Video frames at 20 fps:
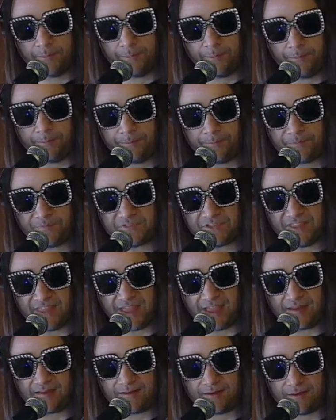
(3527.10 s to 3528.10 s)
See that?
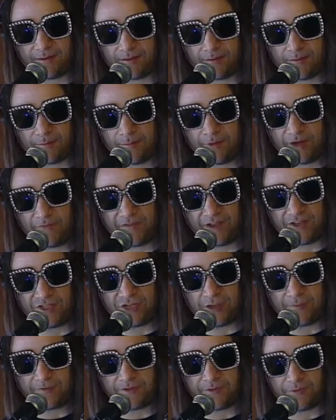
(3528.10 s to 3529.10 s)
But if I jump
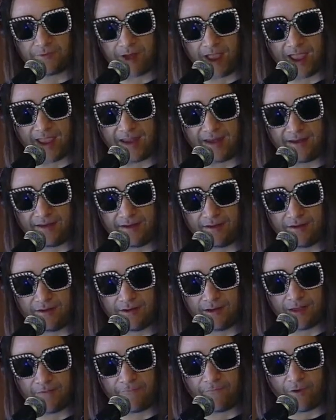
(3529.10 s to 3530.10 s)
to the right, I
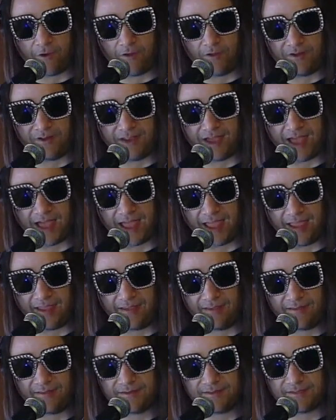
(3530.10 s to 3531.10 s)
fall and die.
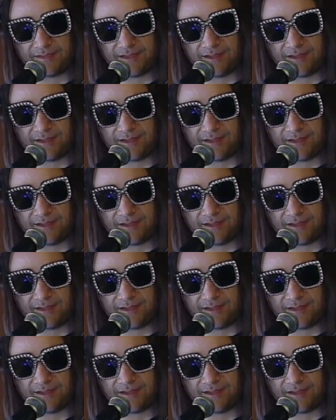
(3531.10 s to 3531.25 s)
See?